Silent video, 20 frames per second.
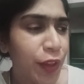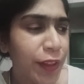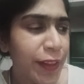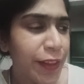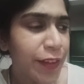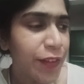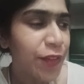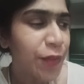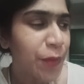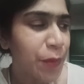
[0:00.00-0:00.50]

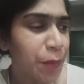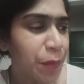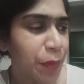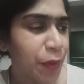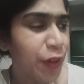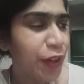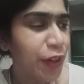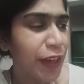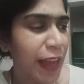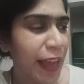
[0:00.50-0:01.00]
this
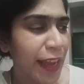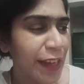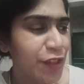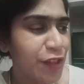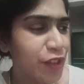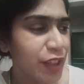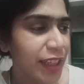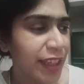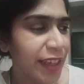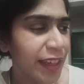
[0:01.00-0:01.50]
book
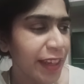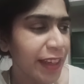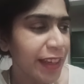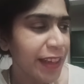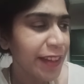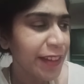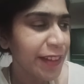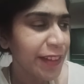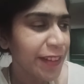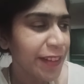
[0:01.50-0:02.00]
actually
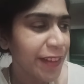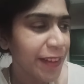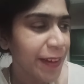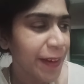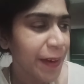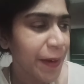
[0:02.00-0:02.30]
is